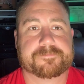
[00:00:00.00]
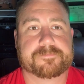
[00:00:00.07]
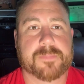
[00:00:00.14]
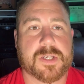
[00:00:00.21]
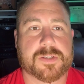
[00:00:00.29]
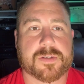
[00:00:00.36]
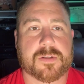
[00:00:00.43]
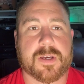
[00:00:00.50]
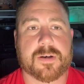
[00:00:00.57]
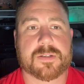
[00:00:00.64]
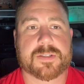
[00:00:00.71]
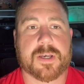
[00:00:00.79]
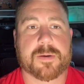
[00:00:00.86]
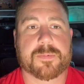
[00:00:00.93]
basically how
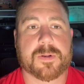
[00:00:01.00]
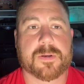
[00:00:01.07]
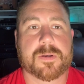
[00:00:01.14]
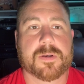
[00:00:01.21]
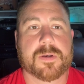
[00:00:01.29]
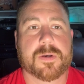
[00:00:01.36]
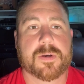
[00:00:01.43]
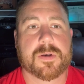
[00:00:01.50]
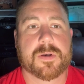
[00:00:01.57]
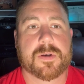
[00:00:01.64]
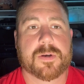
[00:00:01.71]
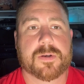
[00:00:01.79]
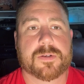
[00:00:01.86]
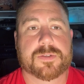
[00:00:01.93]
it's happening.
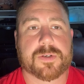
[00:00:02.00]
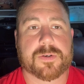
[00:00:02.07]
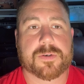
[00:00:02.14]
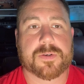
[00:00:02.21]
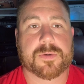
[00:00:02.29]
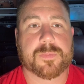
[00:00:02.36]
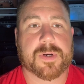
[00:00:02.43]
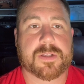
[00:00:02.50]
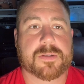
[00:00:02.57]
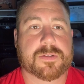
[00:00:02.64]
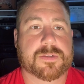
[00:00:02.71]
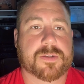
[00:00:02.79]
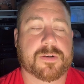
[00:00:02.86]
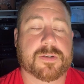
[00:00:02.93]
So you
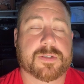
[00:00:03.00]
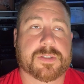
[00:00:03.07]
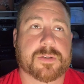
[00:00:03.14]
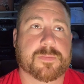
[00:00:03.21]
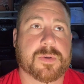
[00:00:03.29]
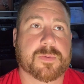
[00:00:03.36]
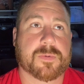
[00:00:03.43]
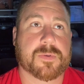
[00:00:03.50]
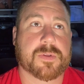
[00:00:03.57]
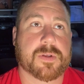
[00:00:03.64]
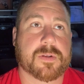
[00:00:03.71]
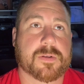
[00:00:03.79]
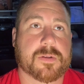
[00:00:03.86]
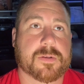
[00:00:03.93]
might start to see people
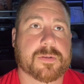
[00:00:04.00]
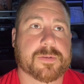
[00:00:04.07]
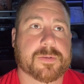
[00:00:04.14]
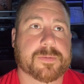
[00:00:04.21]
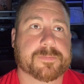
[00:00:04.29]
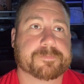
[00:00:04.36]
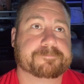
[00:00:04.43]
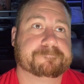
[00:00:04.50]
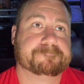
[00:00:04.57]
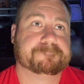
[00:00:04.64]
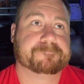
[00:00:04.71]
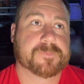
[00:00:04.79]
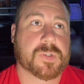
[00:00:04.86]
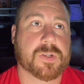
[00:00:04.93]
that,
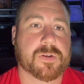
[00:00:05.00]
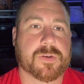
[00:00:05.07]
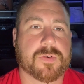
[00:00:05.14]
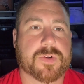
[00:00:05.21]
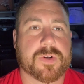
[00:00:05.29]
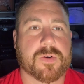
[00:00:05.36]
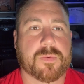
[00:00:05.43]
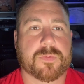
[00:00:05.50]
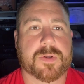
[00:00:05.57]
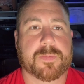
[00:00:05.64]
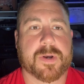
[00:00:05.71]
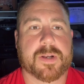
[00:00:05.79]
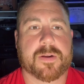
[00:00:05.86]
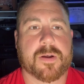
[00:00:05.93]
you know, you normally
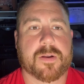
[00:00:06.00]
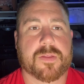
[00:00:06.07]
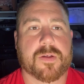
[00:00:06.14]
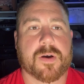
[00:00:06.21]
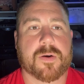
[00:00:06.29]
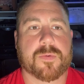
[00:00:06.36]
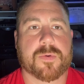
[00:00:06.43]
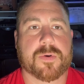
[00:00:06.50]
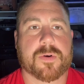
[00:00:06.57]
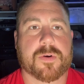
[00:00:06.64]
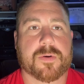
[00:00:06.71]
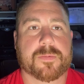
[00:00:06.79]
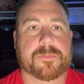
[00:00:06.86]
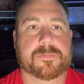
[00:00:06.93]
might not have thought
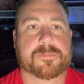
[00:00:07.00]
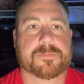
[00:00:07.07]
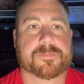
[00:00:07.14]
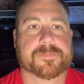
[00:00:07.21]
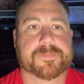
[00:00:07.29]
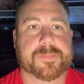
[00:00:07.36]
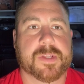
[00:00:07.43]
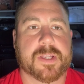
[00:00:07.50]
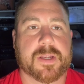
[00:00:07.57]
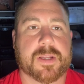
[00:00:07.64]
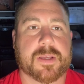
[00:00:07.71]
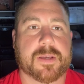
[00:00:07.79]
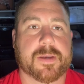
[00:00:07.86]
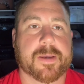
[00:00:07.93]
were in
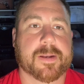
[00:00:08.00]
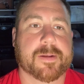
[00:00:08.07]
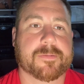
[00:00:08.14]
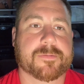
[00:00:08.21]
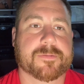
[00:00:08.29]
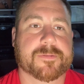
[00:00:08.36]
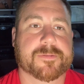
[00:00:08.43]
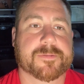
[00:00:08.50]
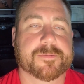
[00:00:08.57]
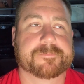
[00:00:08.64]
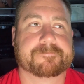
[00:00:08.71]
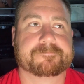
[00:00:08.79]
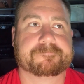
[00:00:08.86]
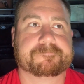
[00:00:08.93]
any kind of,
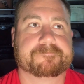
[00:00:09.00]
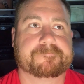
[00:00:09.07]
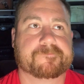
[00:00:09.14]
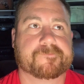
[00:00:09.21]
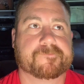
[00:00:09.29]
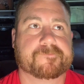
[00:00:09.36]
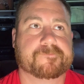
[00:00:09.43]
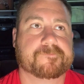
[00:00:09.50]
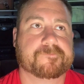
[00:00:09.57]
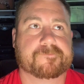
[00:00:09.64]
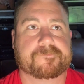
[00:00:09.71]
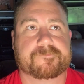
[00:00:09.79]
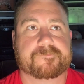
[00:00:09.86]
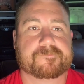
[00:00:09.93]

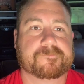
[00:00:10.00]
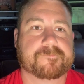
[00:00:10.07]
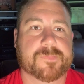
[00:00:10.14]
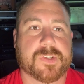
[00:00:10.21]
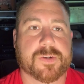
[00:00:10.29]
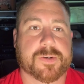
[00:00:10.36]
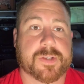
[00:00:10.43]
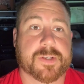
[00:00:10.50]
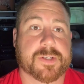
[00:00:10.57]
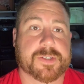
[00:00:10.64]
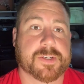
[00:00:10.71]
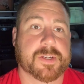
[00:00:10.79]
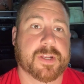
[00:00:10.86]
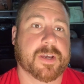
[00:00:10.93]
you know,
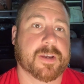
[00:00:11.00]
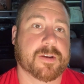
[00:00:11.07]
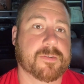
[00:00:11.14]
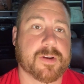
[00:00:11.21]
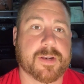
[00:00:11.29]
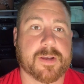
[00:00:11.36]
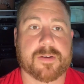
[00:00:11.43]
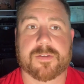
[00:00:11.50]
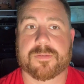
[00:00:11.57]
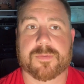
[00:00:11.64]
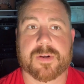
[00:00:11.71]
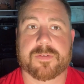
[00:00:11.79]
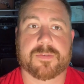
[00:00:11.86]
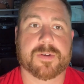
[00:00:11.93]
condition to die, great health,
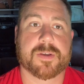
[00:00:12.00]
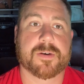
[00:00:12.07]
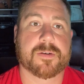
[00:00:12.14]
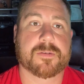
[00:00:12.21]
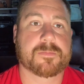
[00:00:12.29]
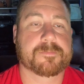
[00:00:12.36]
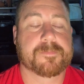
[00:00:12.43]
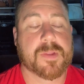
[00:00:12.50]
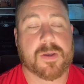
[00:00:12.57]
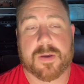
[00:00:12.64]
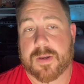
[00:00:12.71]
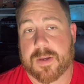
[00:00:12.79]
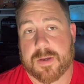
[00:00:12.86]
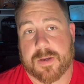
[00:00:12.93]
whatever, young,
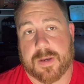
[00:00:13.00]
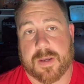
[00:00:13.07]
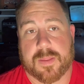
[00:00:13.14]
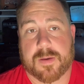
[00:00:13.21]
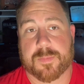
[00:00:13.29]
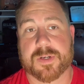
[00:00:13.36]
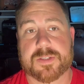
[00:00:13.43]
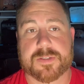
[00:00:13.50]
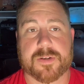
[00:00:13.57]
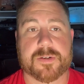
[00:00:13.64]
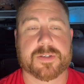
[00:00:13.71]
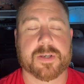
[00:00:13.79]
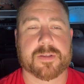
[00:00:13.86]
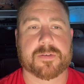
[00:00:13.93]
and they might start
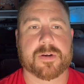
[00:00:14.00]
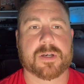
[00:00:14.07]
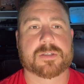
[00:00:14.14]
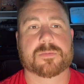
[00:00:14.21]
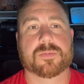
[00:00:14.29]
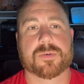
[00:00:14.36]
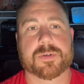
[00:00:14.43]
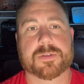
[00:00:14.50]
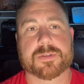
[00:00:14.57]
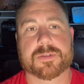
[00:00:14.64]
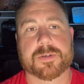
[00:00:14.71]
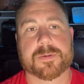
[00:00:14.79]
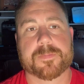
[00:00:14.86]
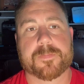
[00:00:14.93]
to take their exit points.
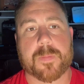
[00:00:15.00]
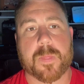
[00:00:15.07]
So